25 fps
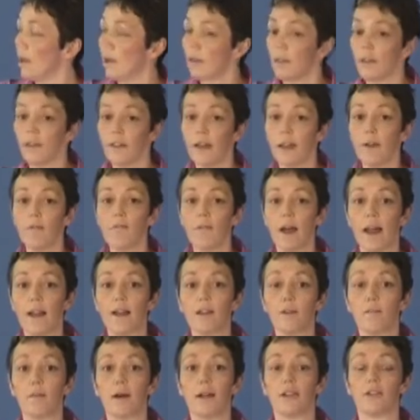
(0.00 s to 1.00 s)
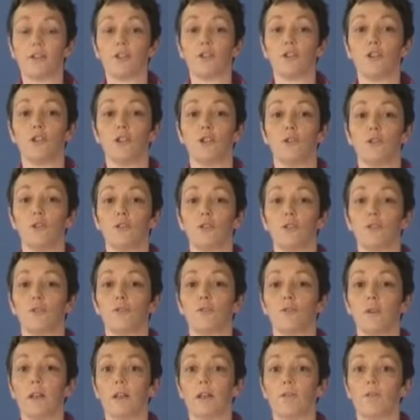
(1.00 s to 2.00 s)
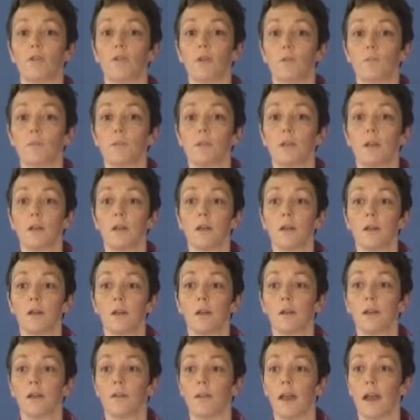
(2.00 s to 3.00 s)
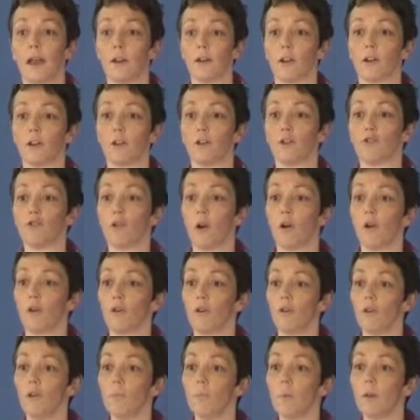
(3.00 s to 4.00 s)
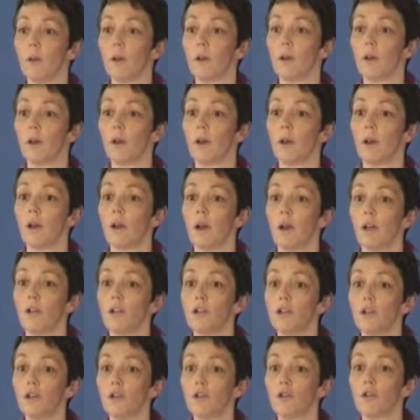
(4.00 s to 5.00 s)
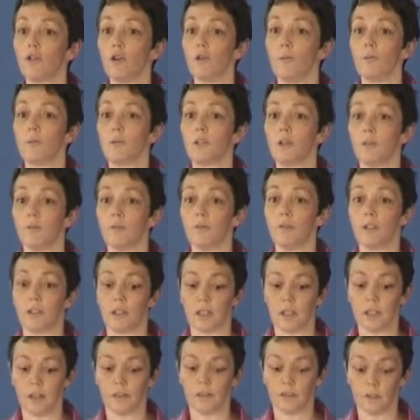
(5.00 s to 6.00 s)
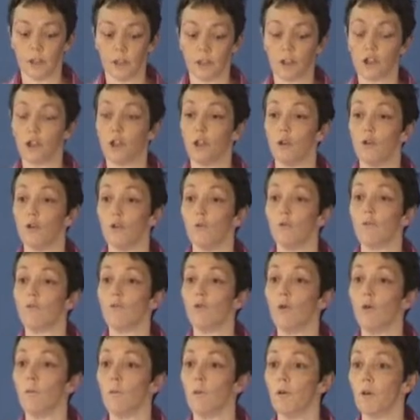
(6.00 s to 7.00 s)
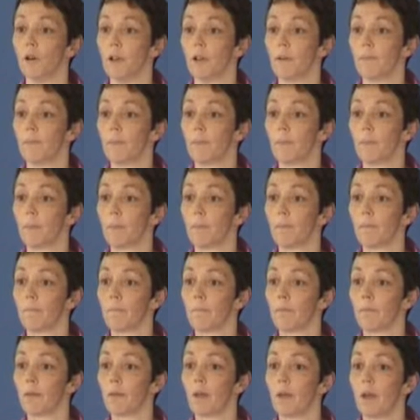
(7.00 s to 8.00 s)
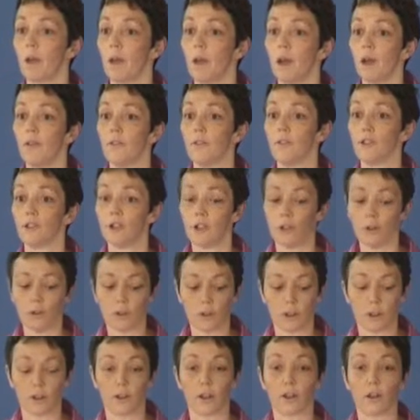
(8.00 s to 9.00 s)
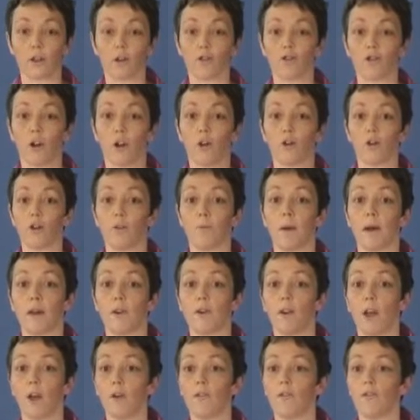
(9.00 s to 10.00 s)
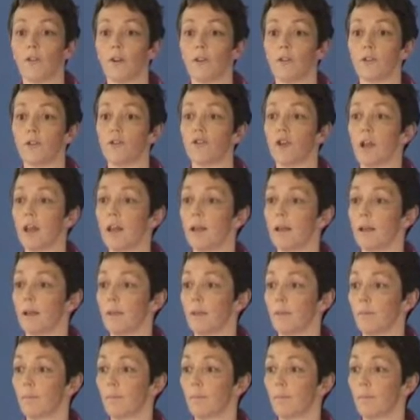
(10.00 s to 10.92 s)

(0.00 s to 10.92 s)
They then randomized the students to 3 groups. They had a control group and 2 groups that received a student formulary. The students in the control group had no further training.